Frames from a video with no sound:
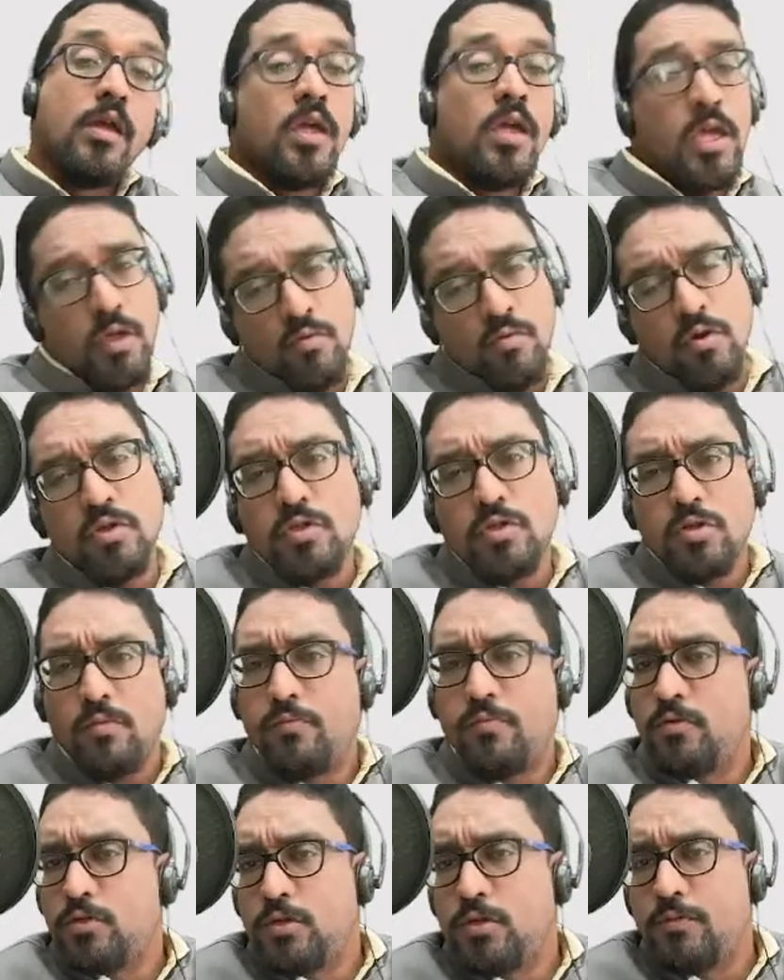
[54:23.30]
He was
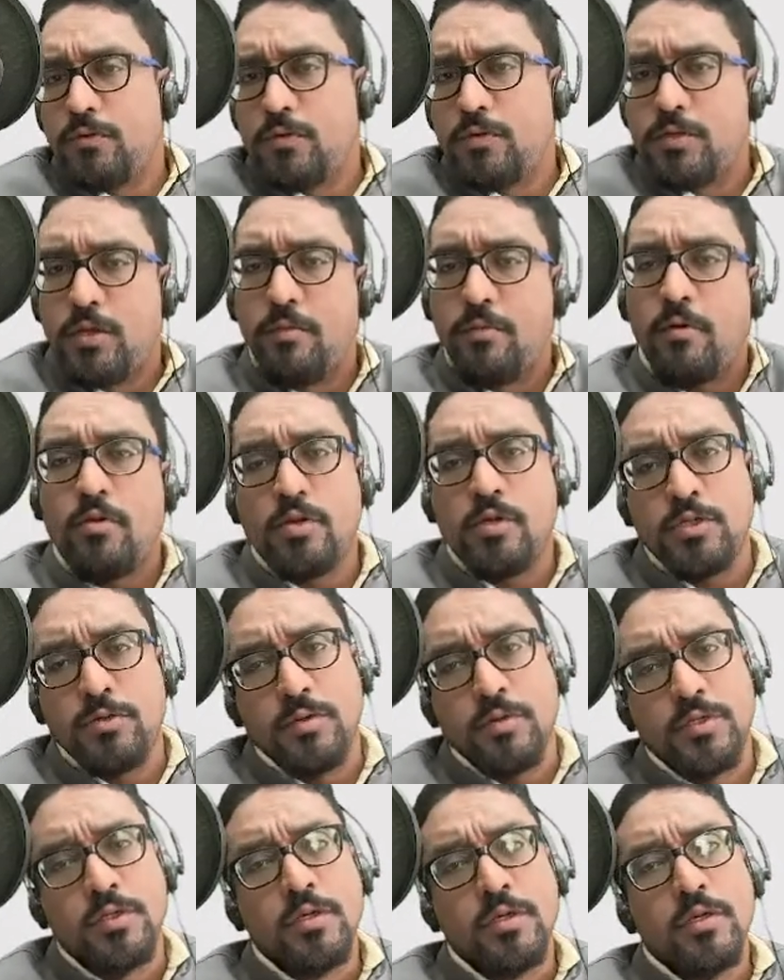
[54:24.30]
opposed, obviously, because he
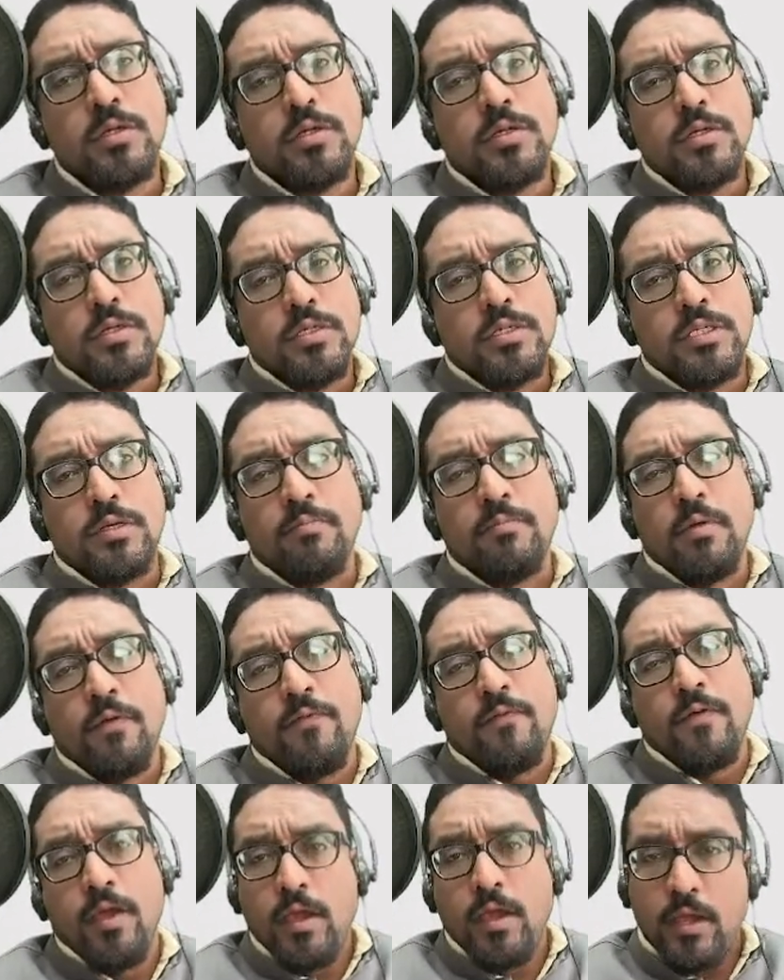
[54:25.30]
was
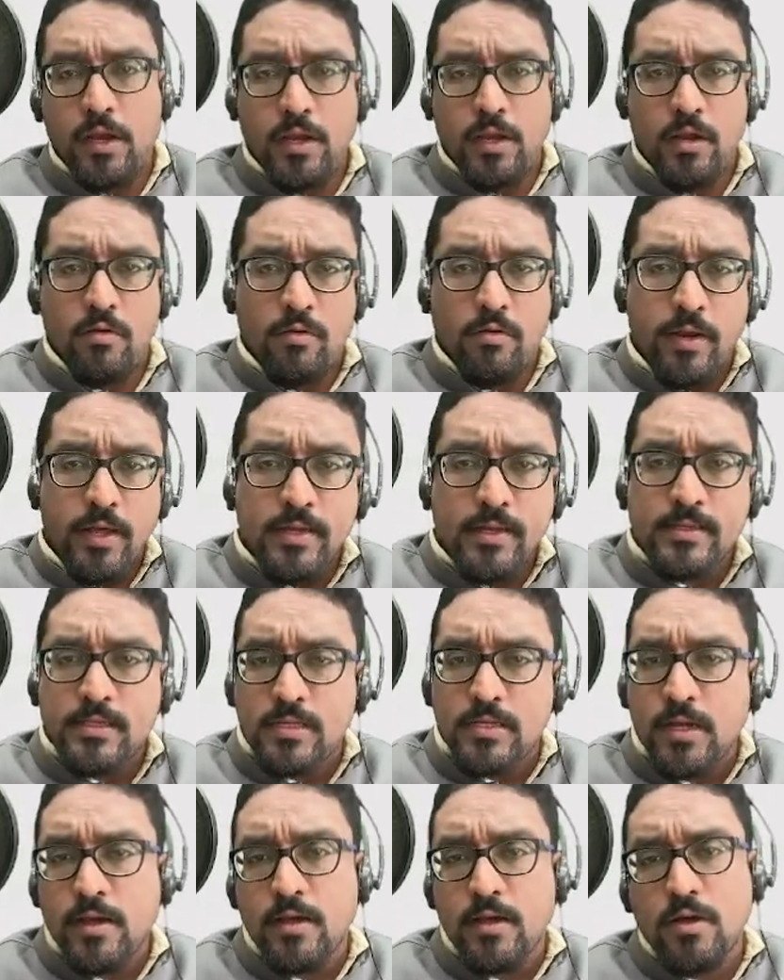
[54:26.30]
simplifying it. Now, next
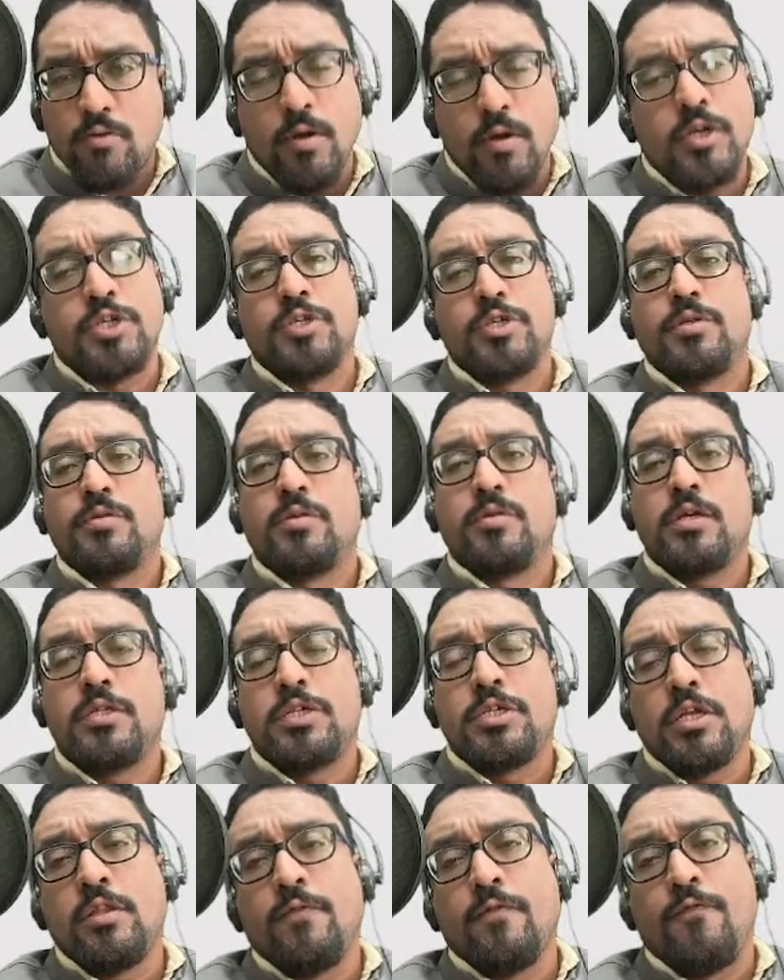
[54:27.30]
question.
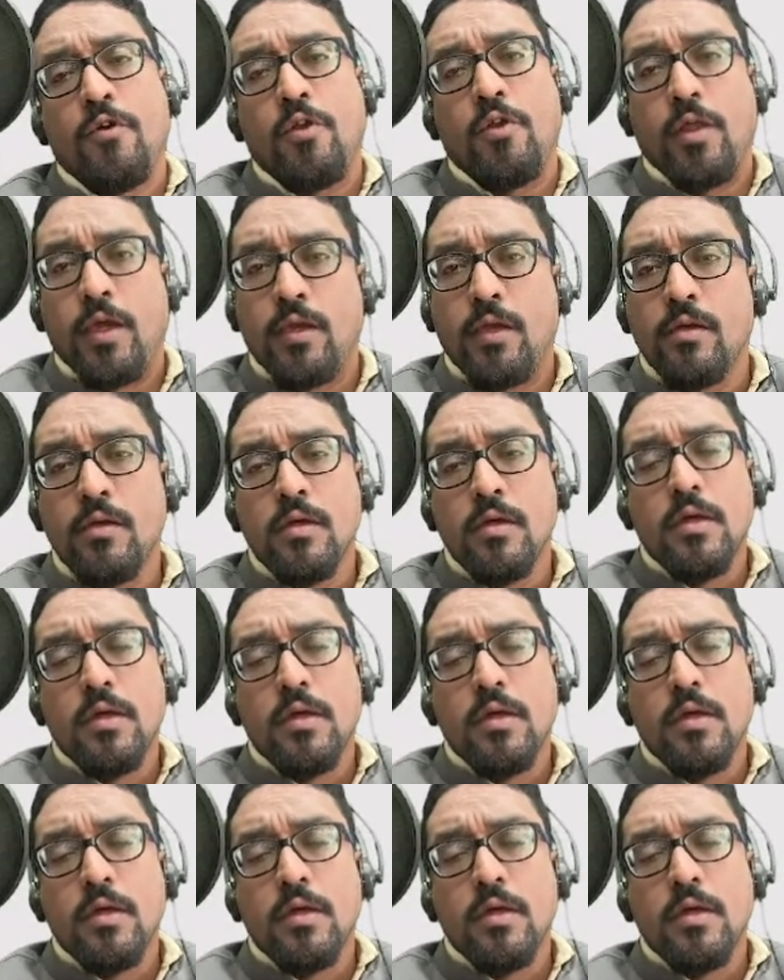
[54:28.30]
Consider the following.